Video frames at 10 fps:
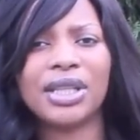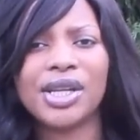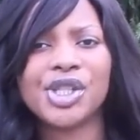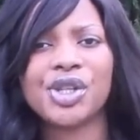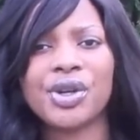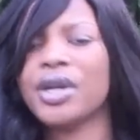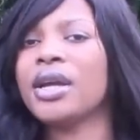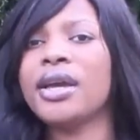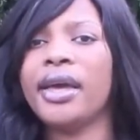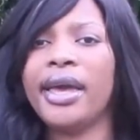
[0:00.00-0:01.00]
Luster,
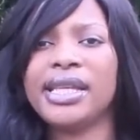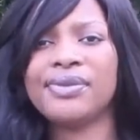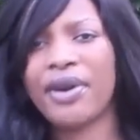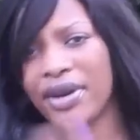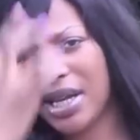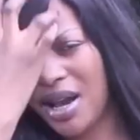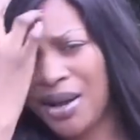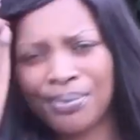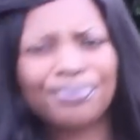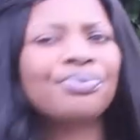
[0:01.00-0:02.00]
it's very
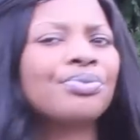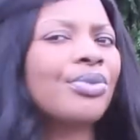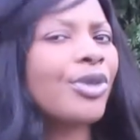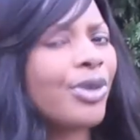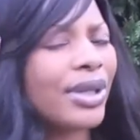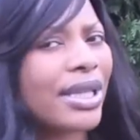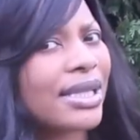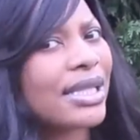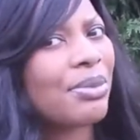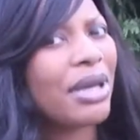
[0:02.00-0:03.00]

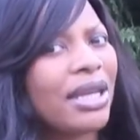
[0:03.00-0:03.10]
realistic to me.